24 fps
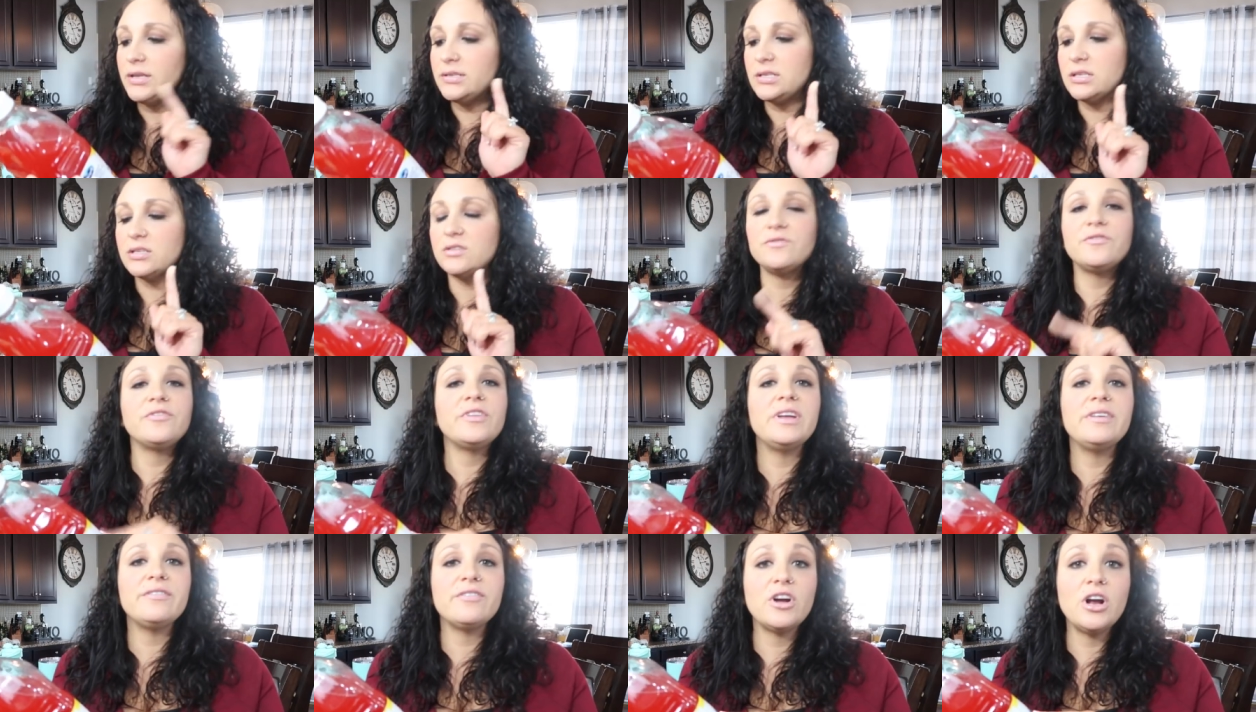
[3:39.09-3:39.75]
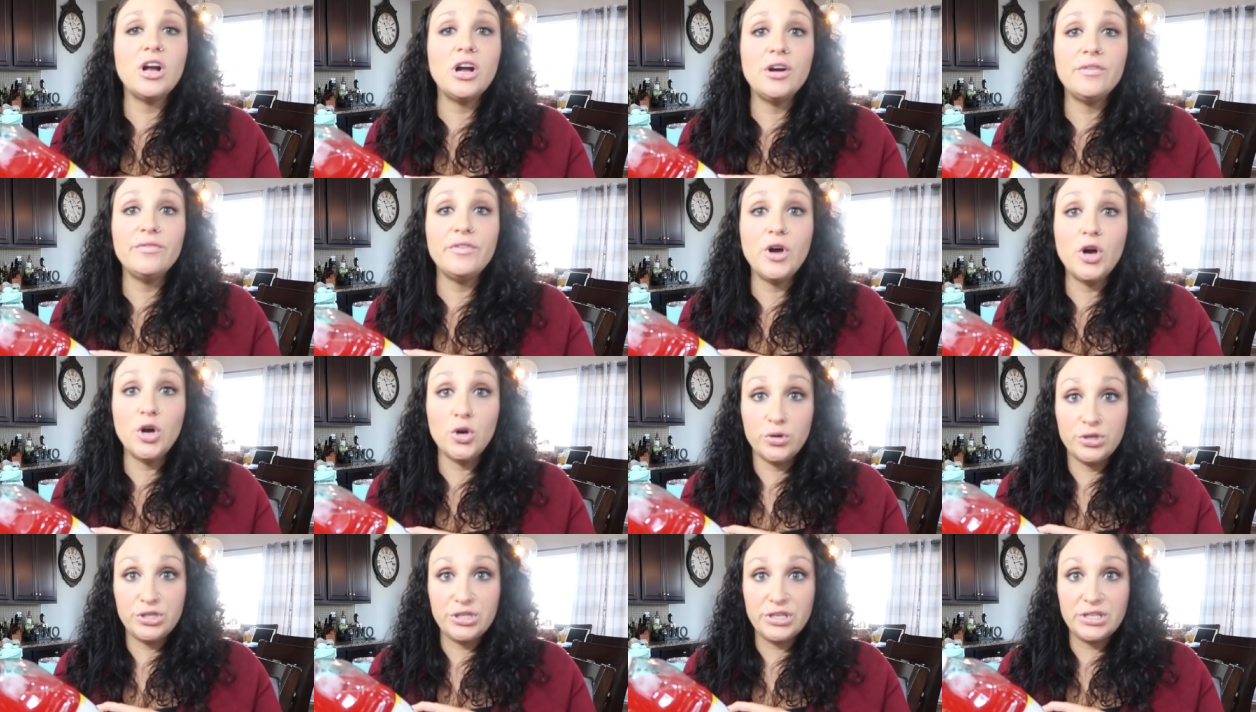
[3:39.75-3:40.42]
this flavor of
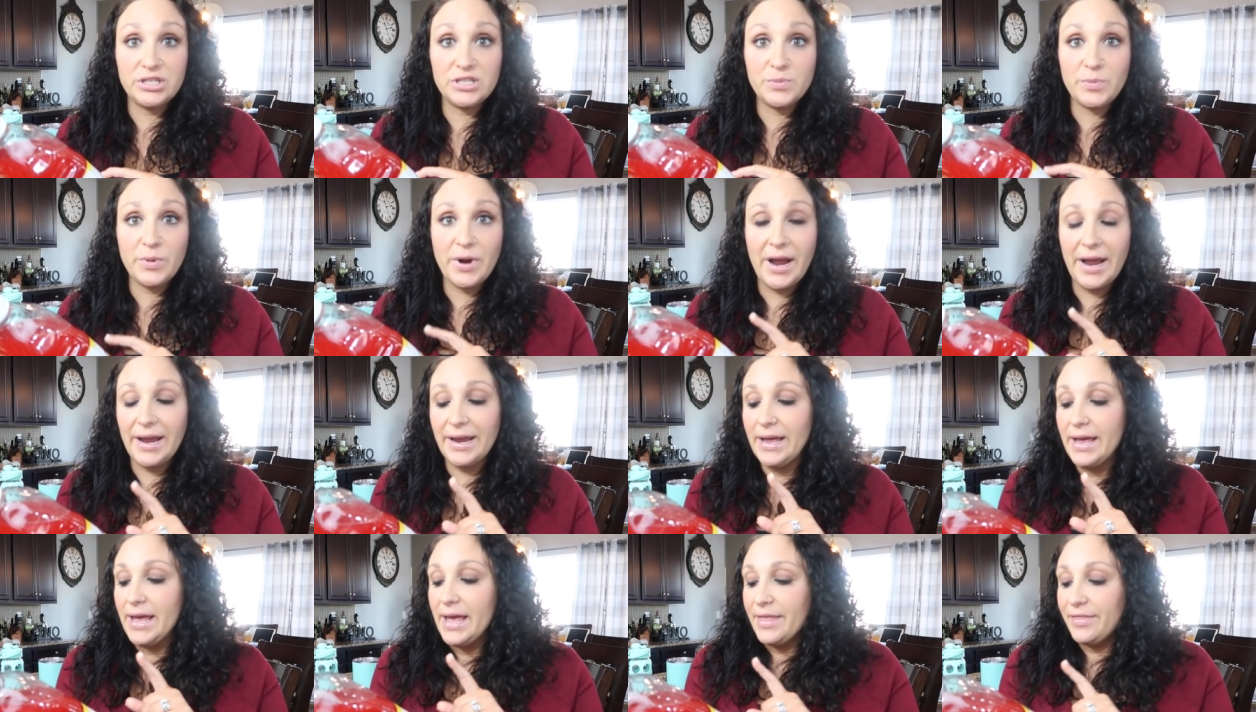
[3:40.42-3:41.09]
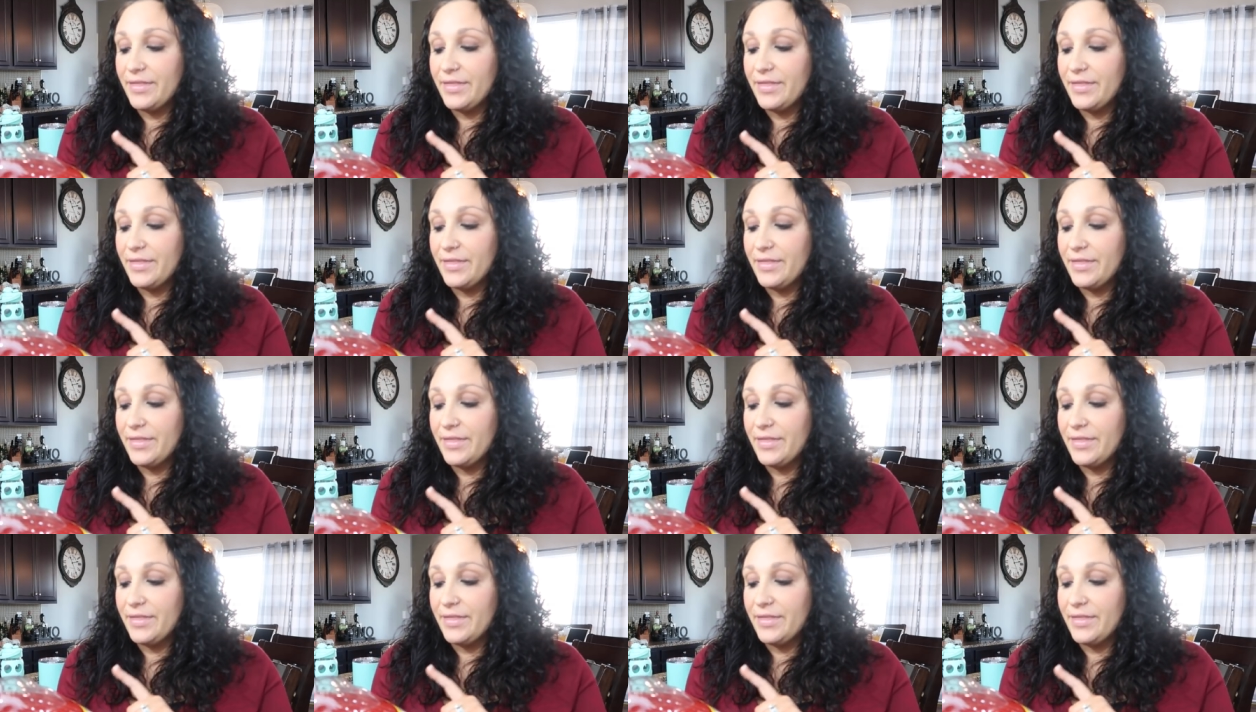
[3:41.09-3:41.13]
Ocean Spray.